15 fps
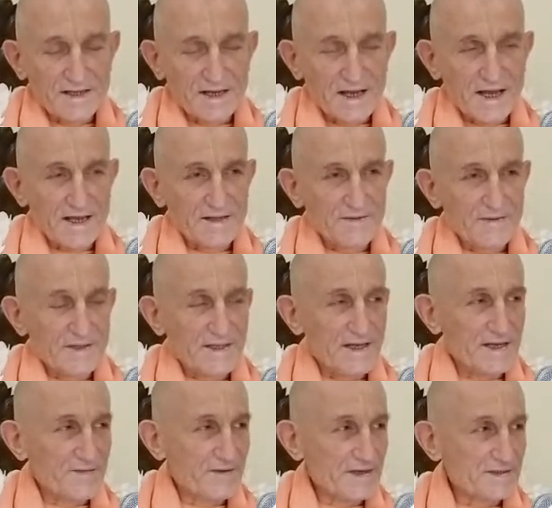And when they
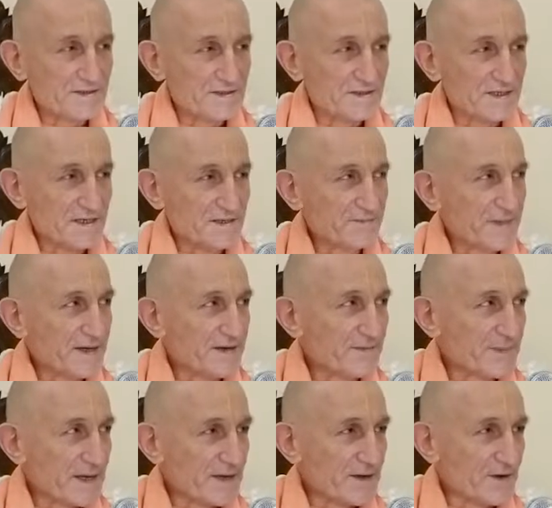reach the Bay of
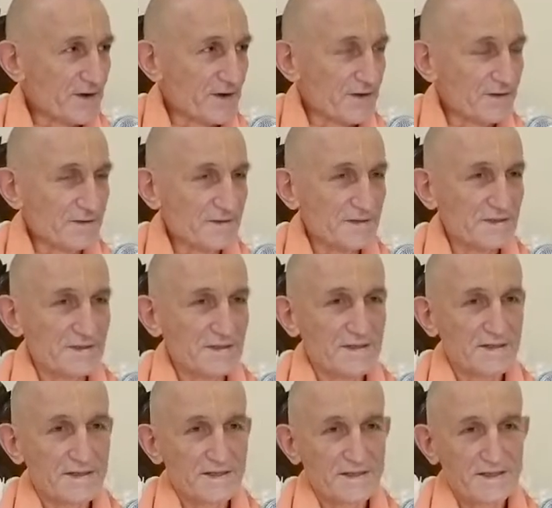Bengal,
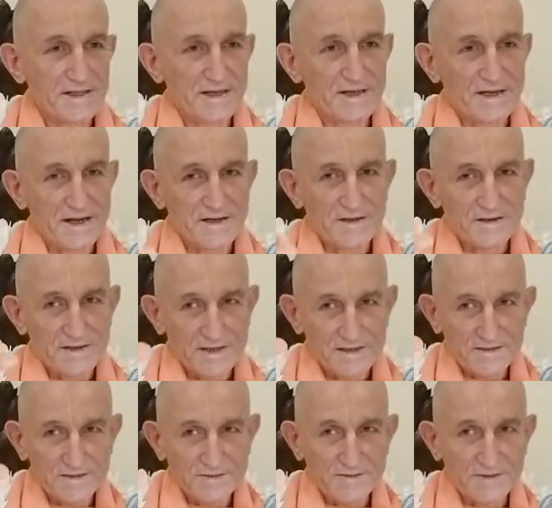then Ganga
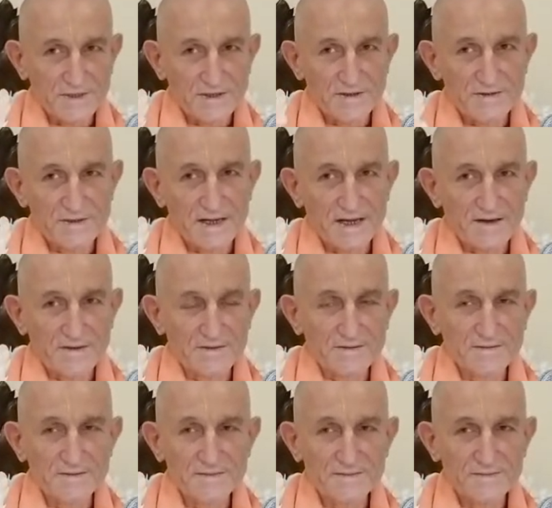will go down
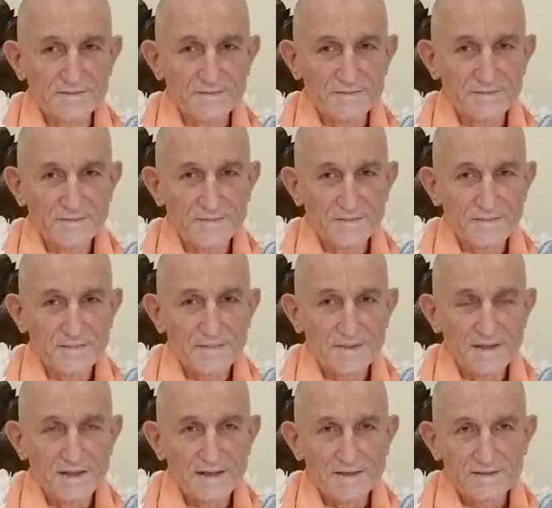
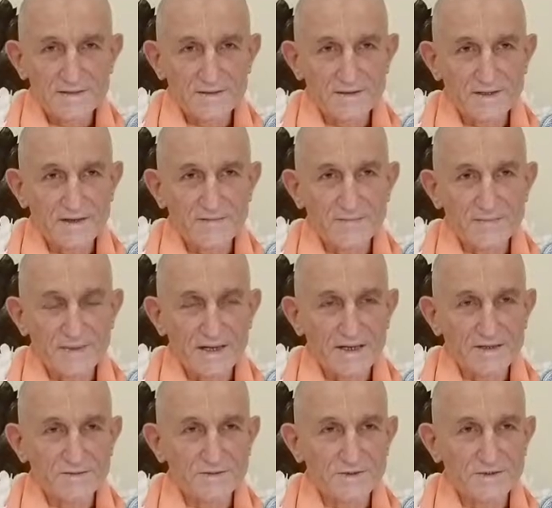to the different
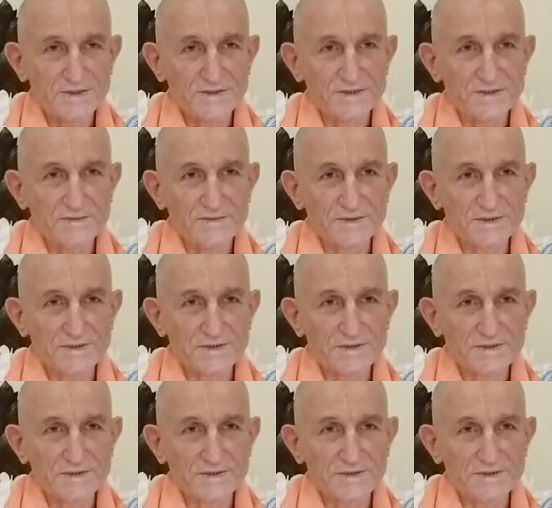planetary systems.